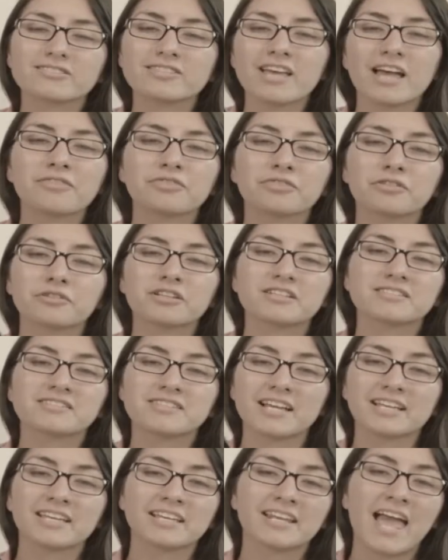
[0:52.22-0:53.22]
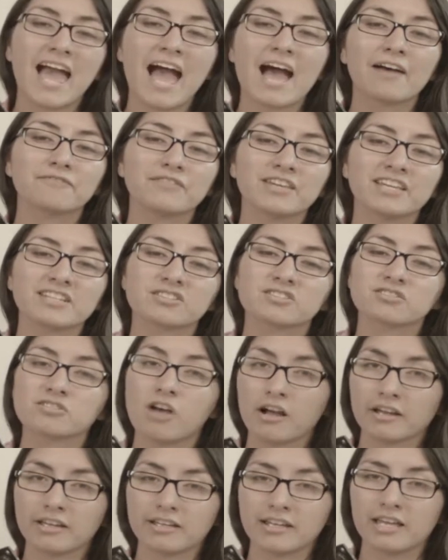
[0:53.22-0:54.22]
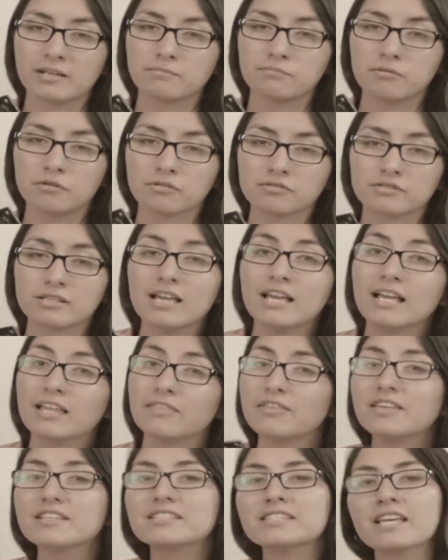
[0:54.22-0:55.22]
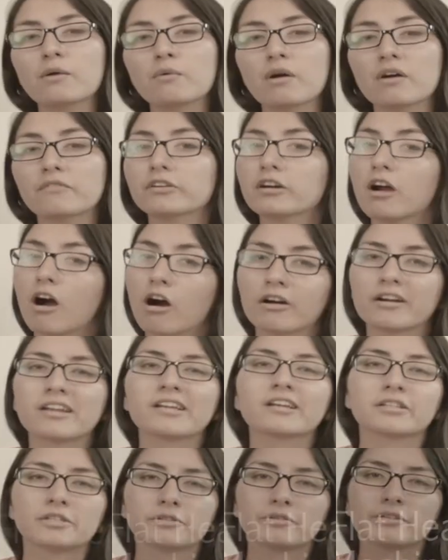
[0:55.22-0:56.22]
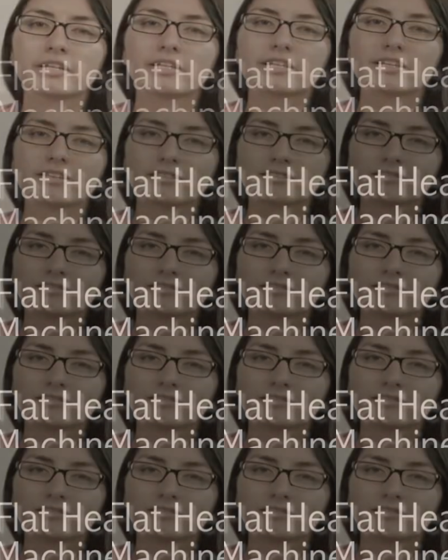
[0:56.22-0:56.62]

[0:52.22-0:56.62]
10/32 half-inch socket head bolts. These, however, aren't included.